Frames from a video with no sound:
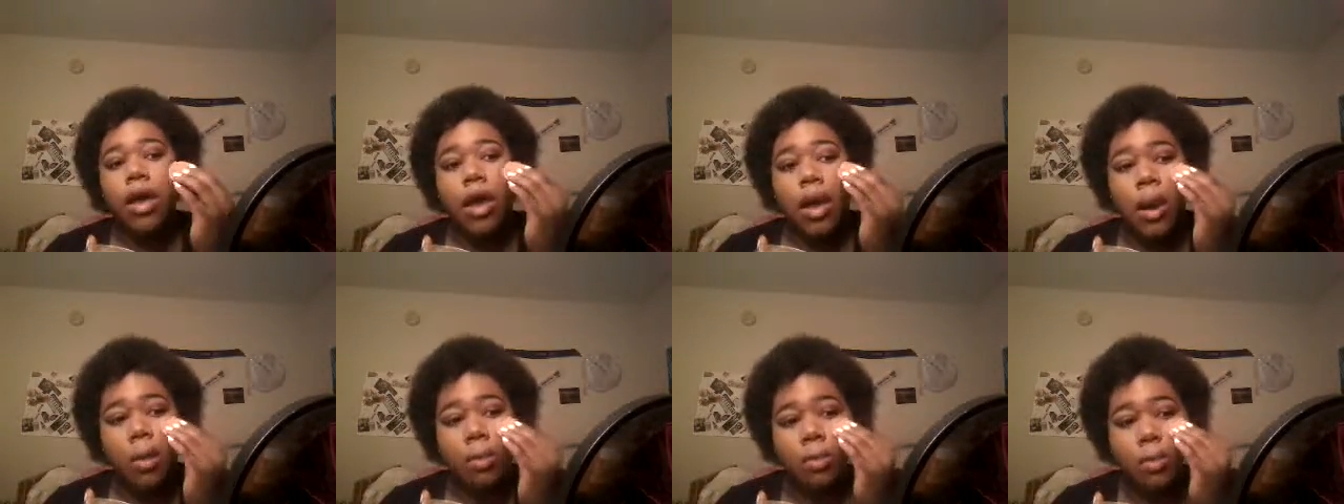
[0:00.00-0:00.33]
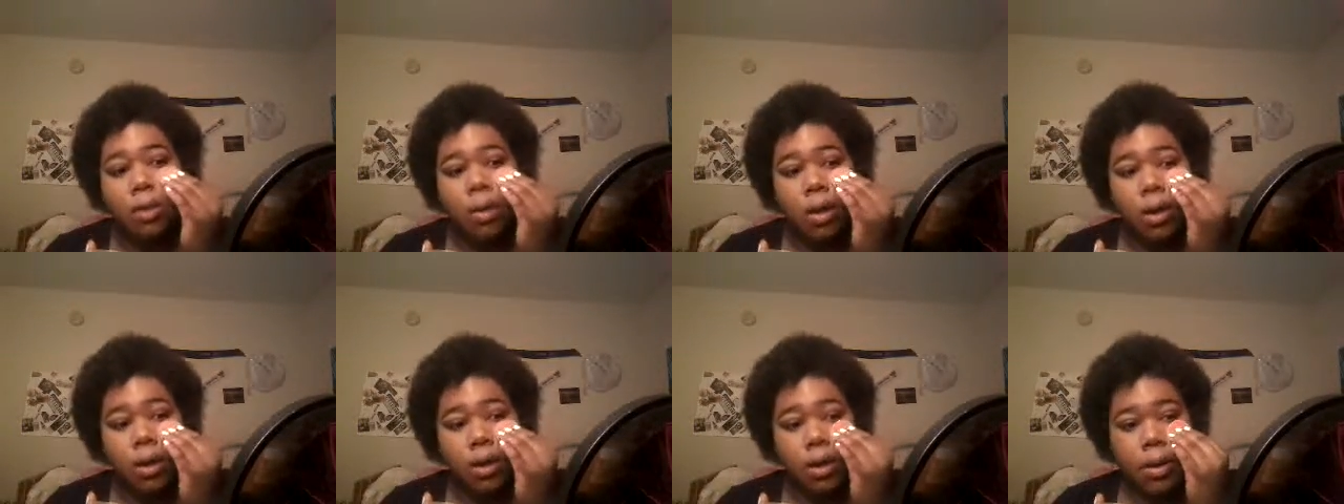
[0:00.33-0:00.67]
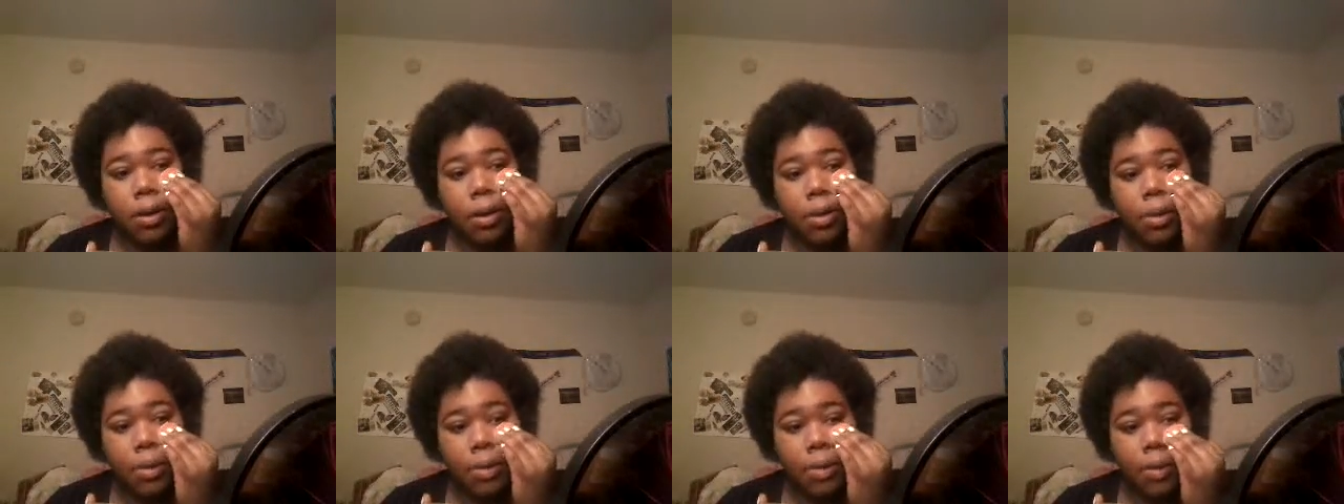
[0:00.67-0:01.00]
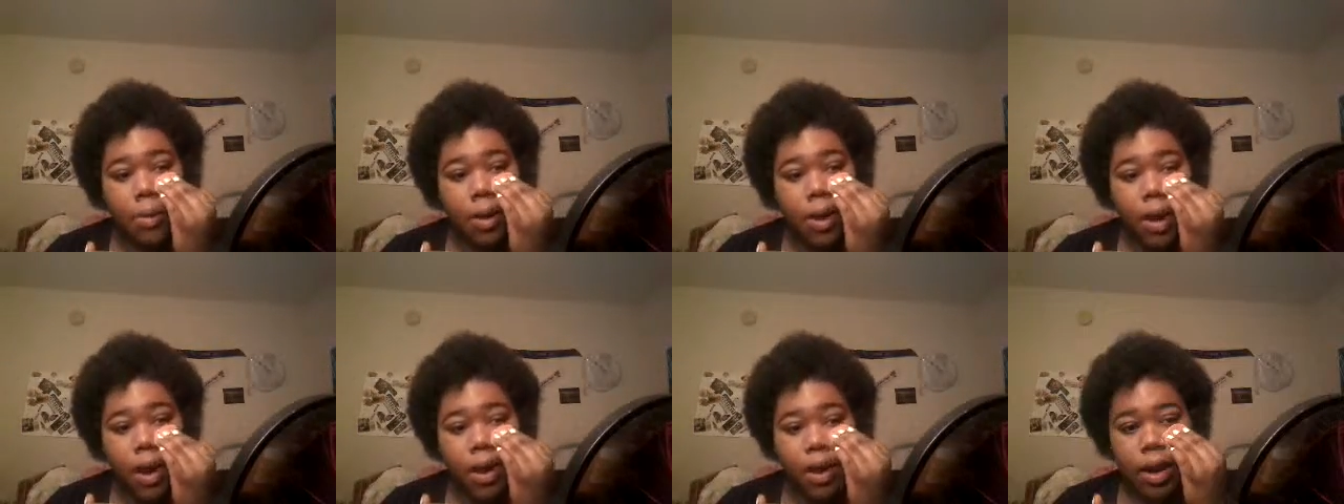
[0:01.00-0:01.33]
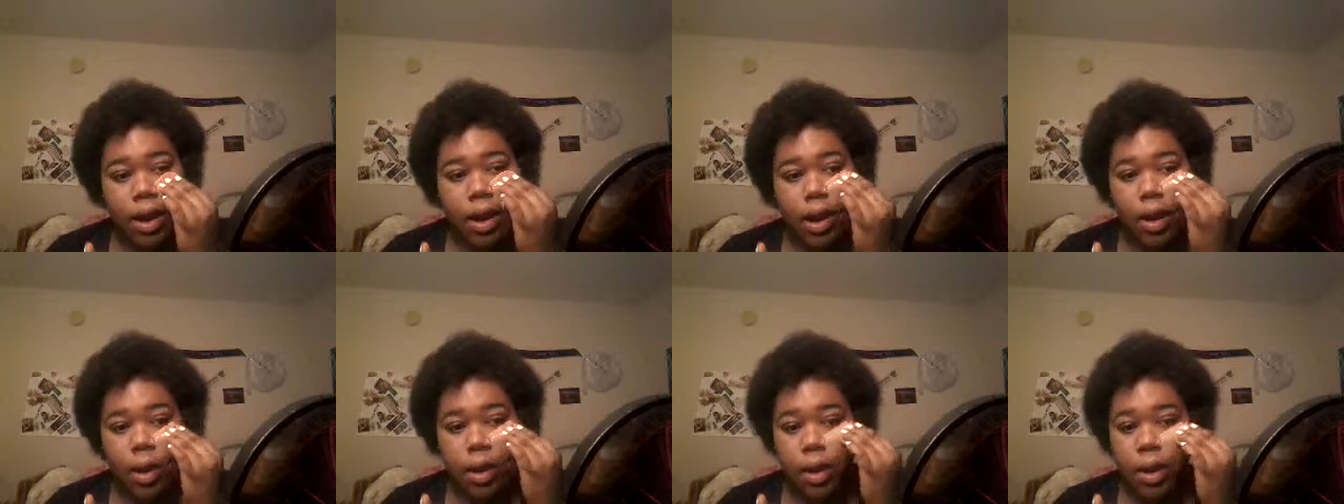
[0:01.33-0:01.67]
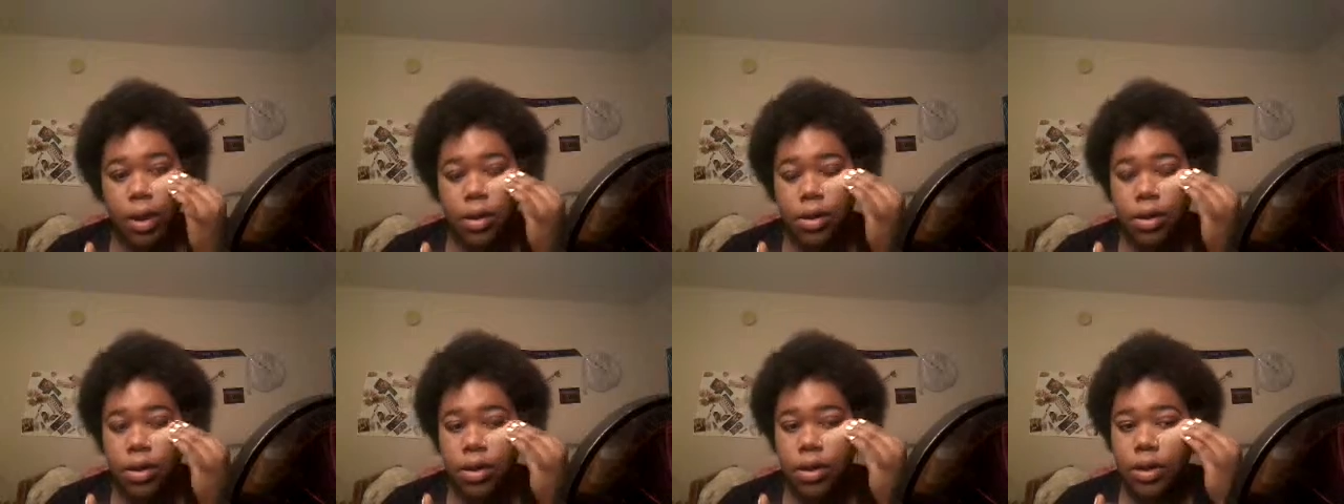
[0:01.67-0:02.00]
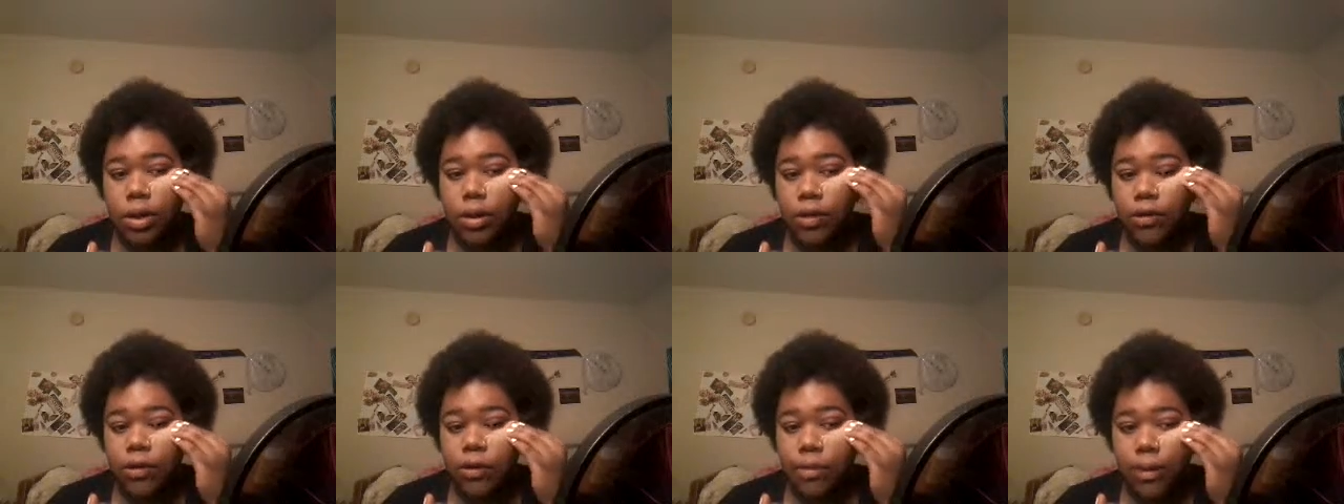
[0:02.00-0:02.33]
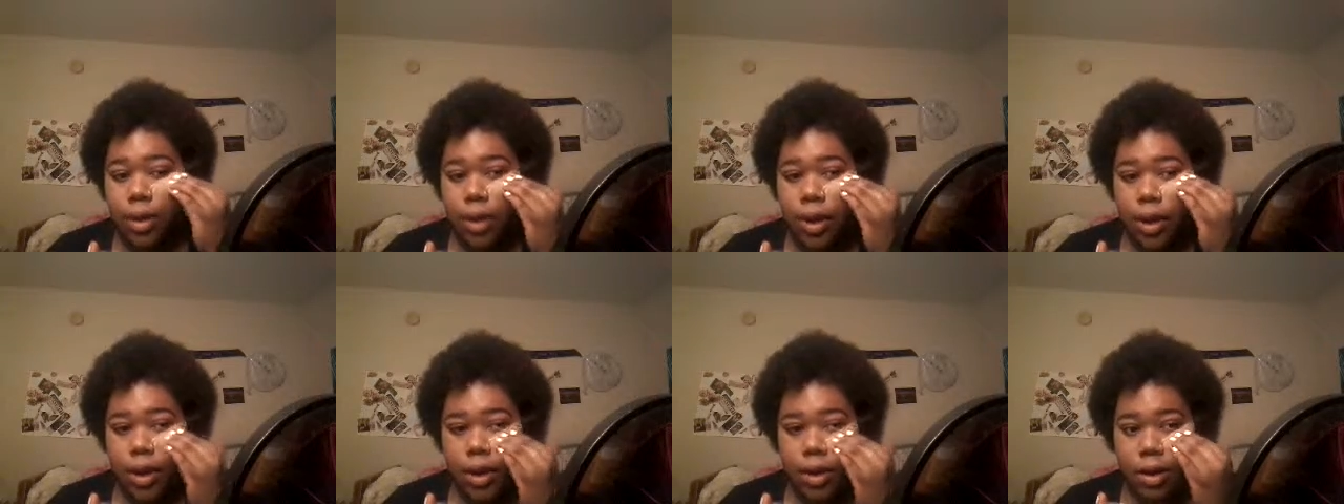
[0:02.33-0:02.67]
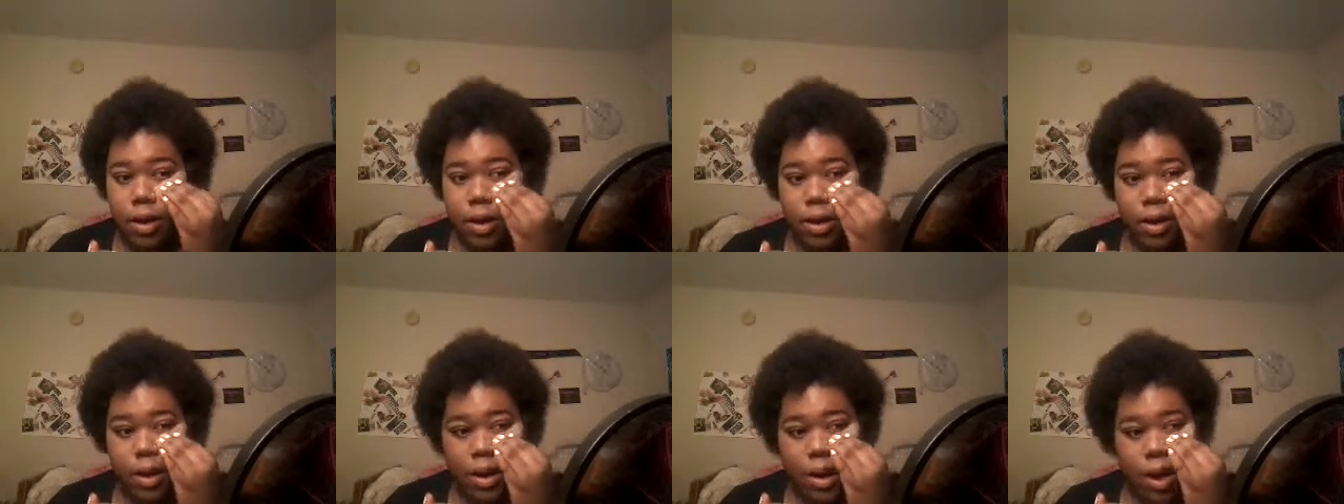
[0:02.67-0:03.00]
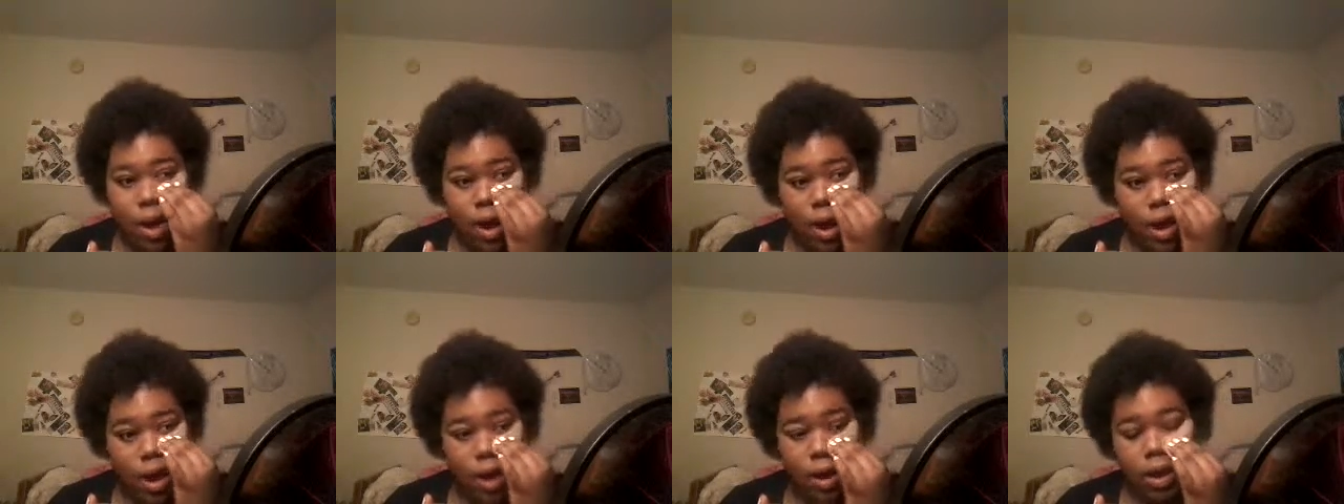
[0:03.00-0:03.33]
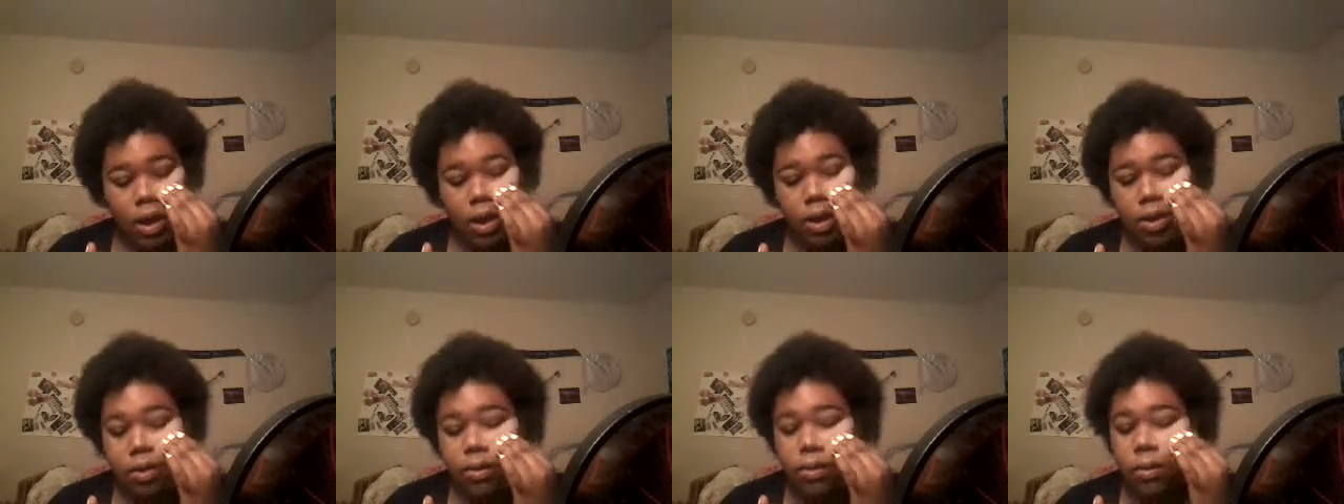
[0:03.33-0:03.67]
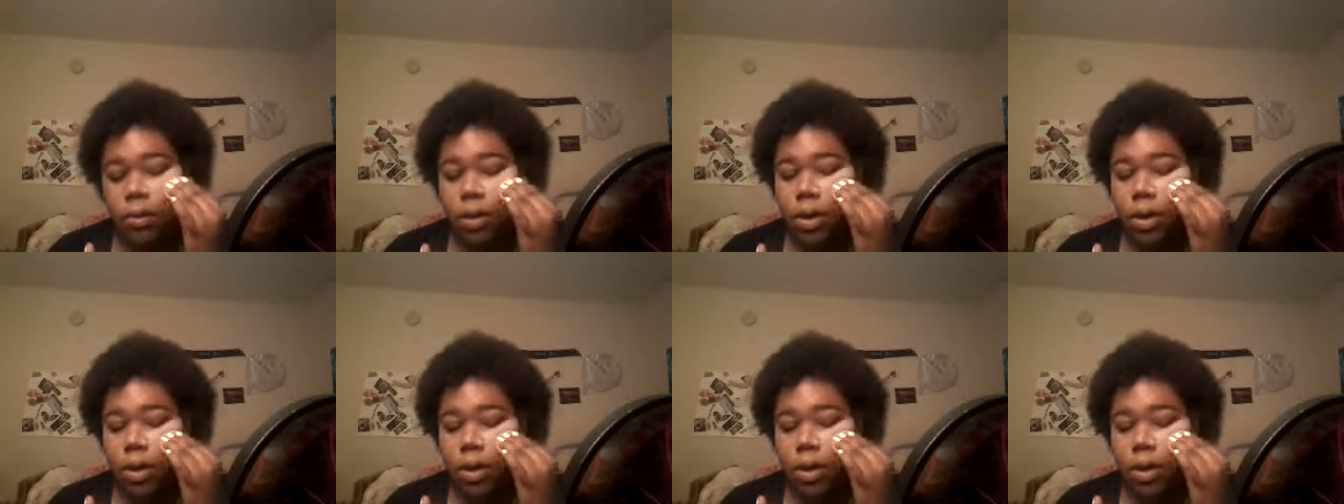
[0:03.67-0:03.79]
and I'm just gonna apply that all underneath my under eyes,